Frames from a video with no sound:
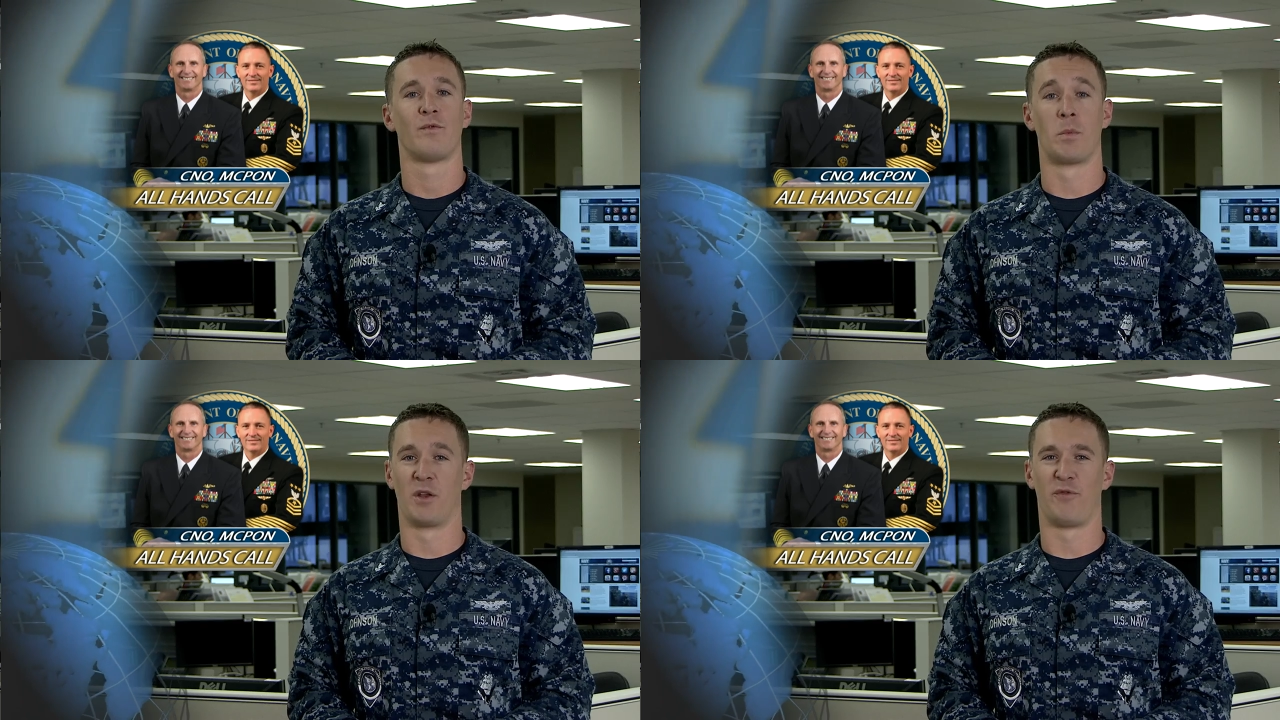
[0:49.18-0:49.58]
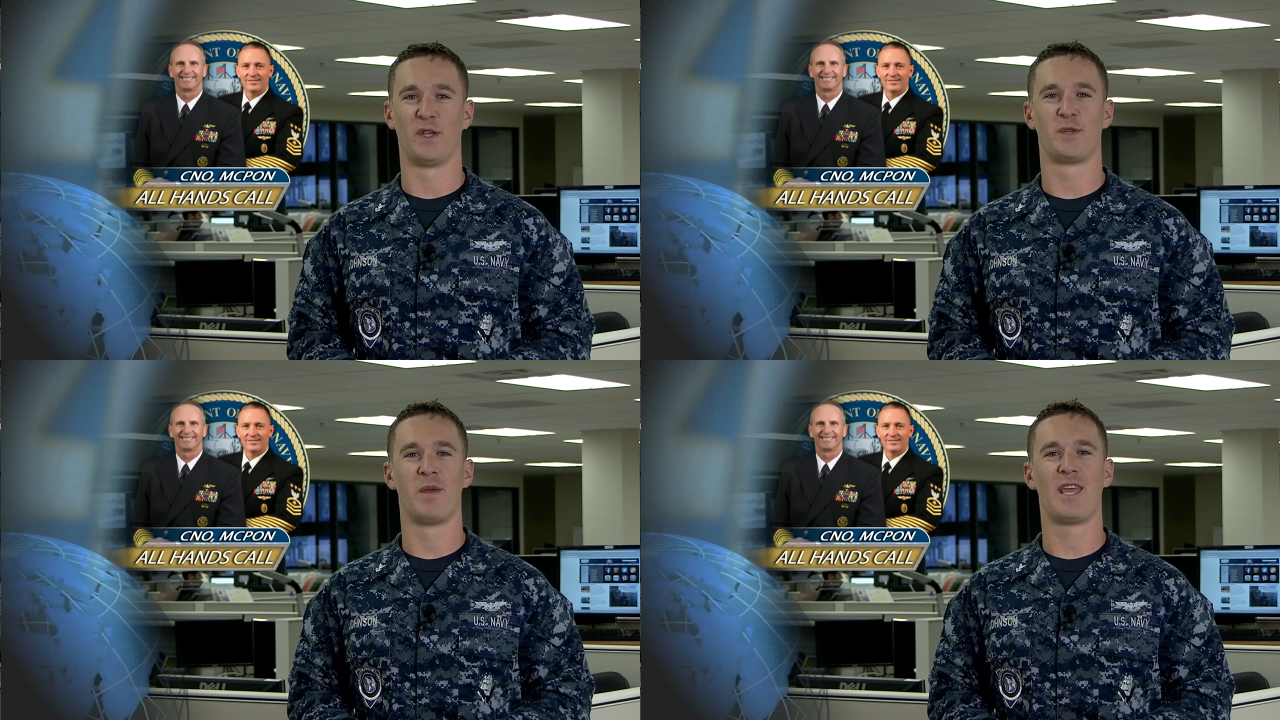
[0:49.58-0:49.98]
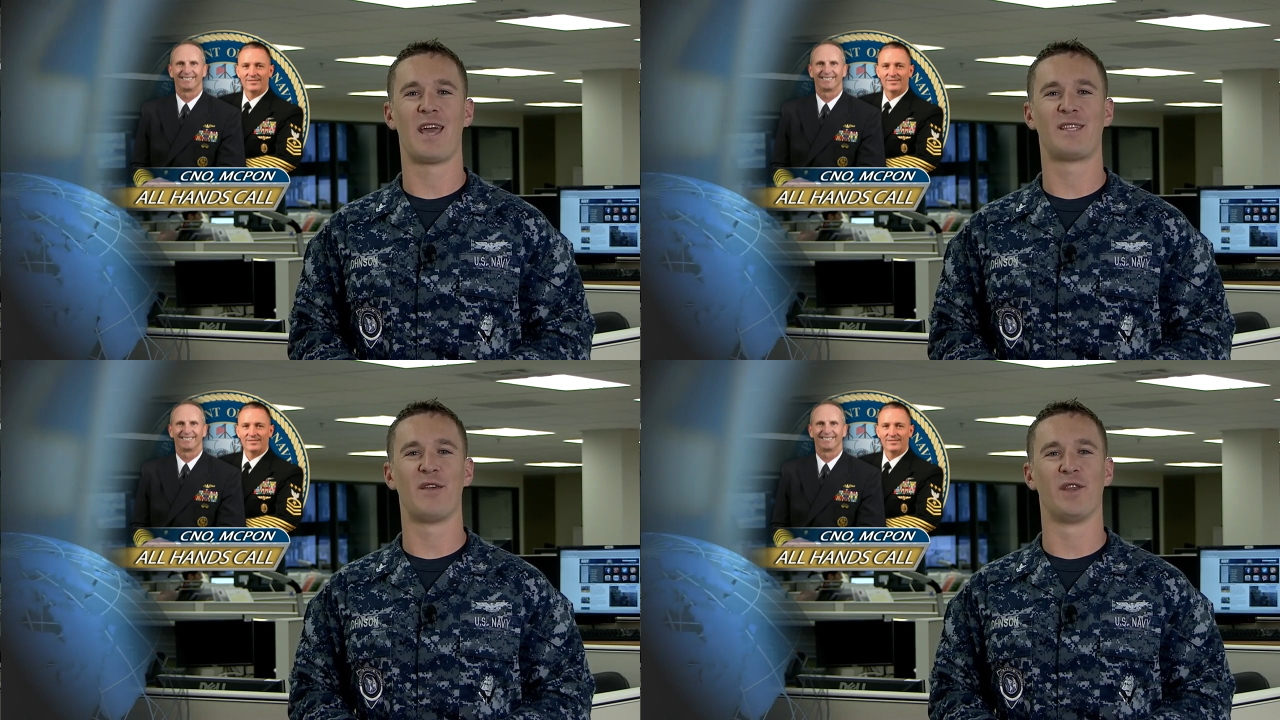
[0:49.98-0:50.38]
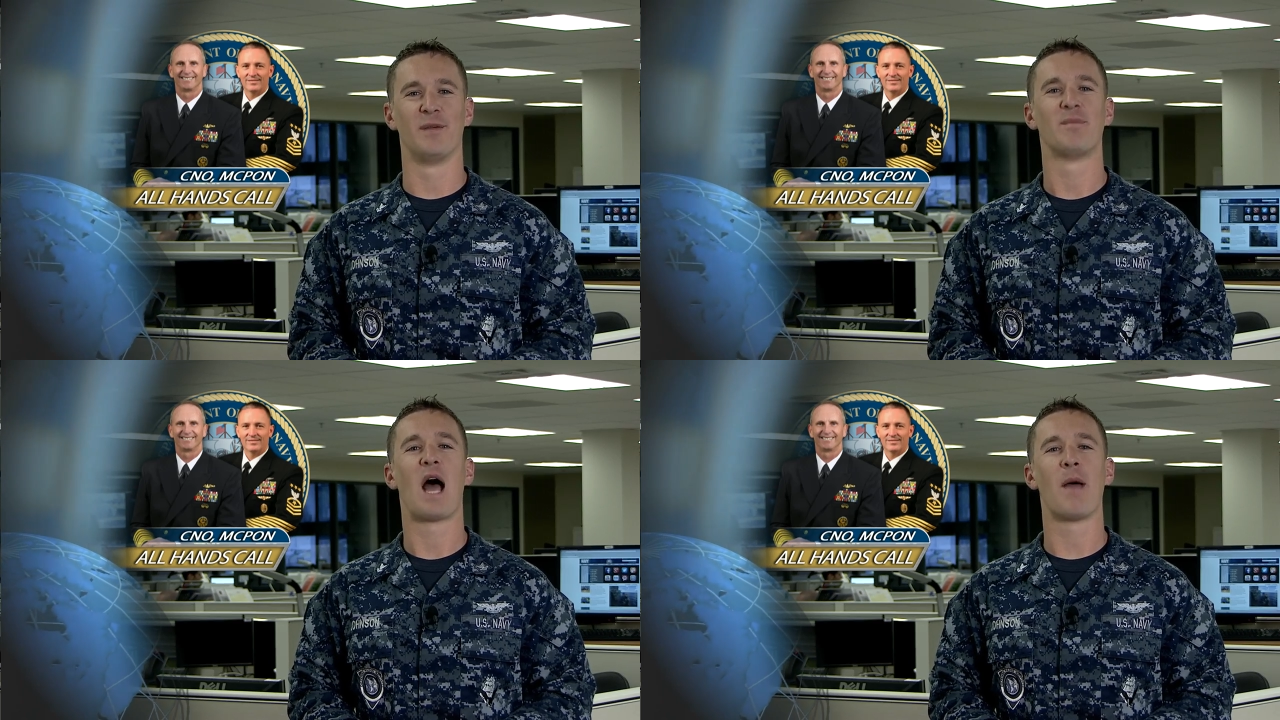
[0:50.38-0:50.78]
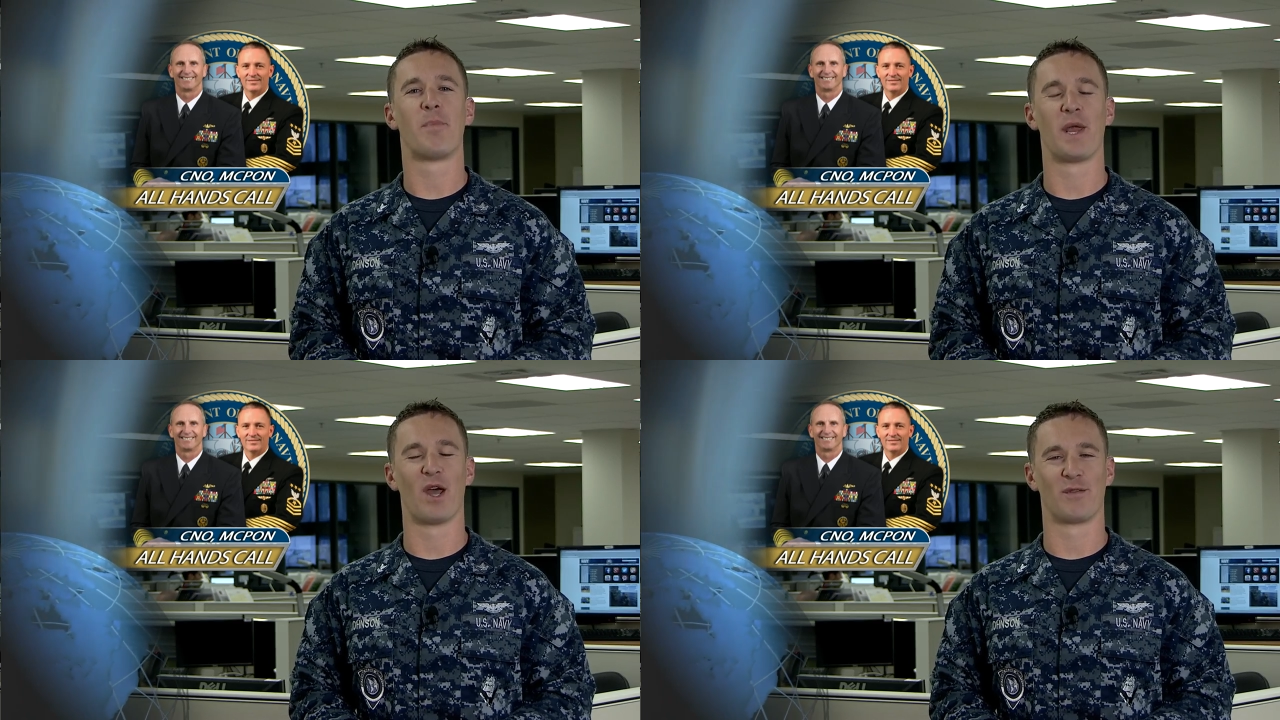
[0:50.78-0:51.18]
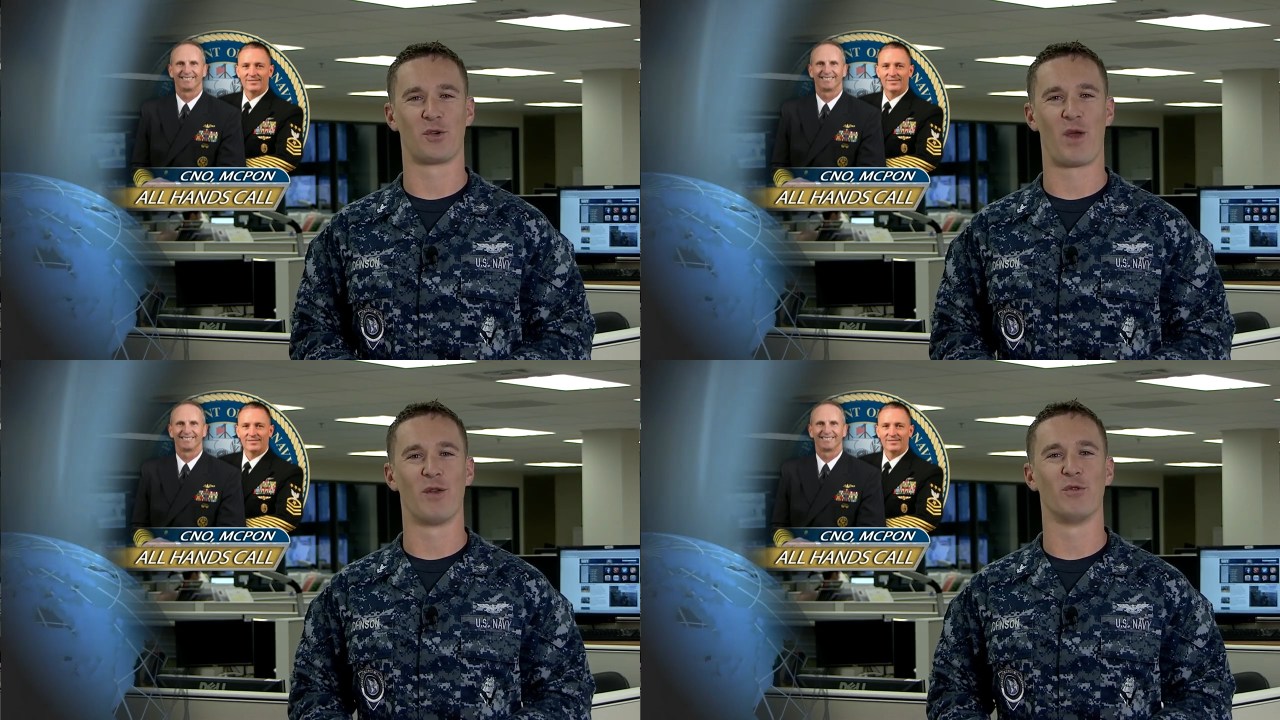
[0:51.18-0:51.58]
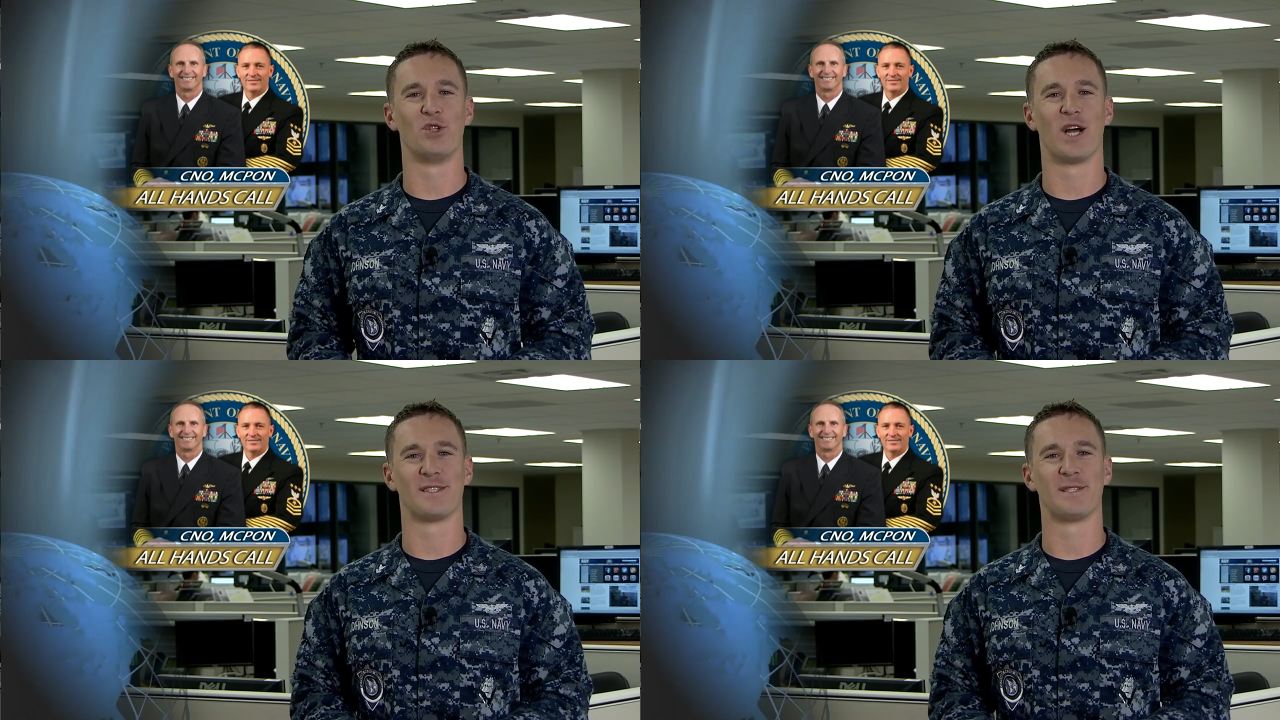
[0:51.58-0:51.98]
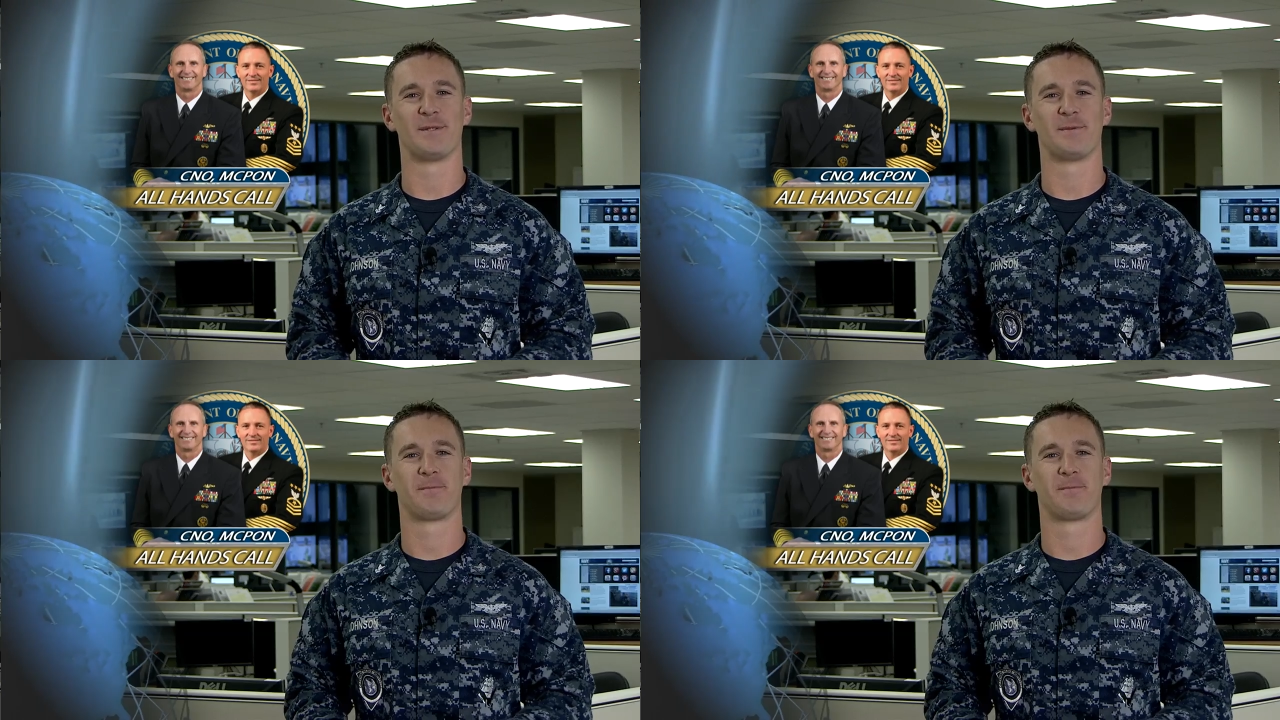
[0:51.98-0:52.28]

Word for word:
Speaker 1: From the Defense Media Activity, I'm Petty Officer Andrew Johnson.